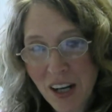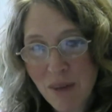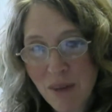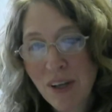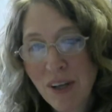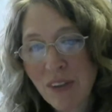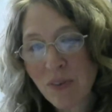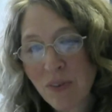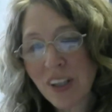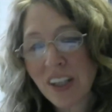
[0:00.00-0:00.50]
I
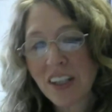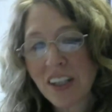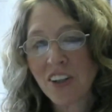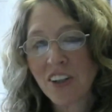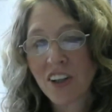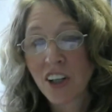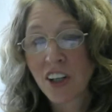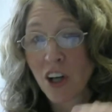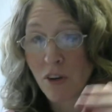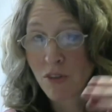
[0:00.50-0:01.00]
mean, really, you're
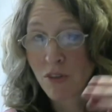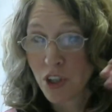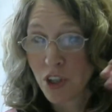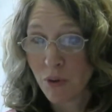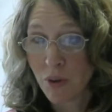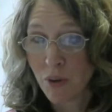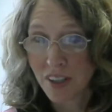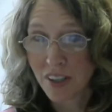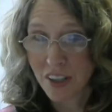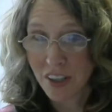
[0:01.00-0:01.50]
going to go
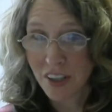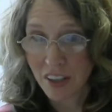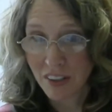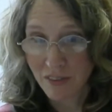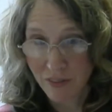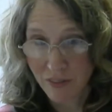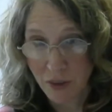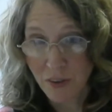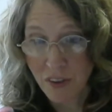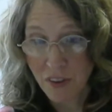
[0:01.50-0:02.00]
do a
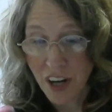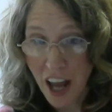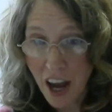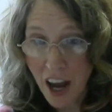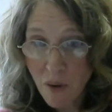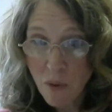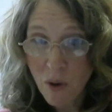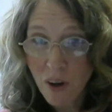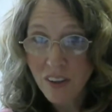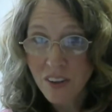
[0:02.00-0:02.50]
Food
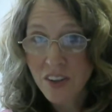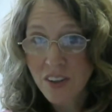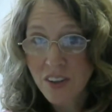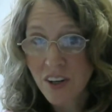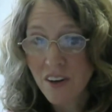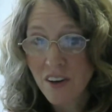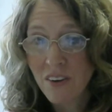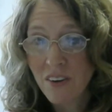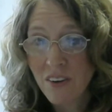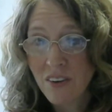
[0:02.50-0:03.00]
Network
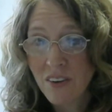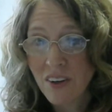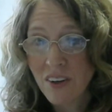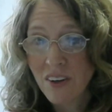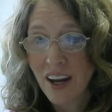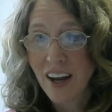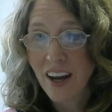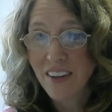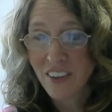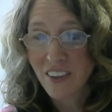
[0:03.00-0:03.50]
show
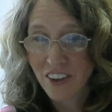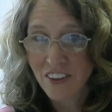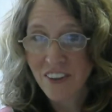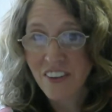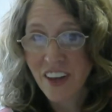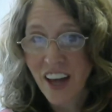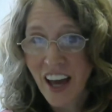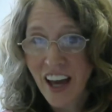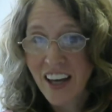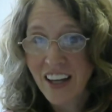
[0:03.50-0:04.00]
and you're
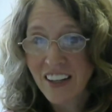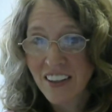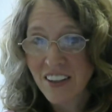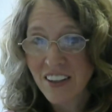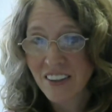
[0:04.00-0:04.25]
that